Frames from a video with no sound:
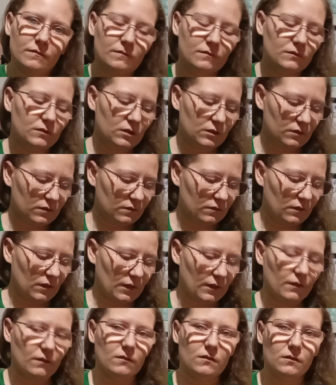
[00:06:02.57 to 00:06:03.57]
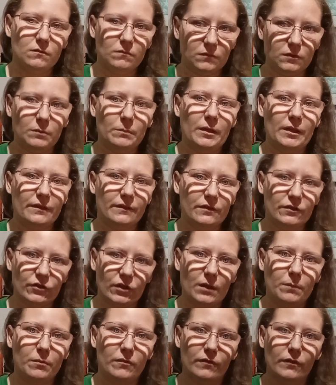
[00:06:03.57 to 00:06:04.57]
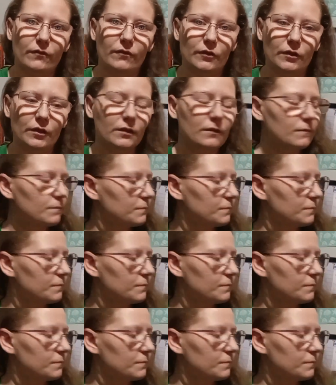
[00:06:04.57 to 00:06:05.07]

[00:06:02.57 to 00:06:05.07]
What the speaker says: to make the shape of a foot.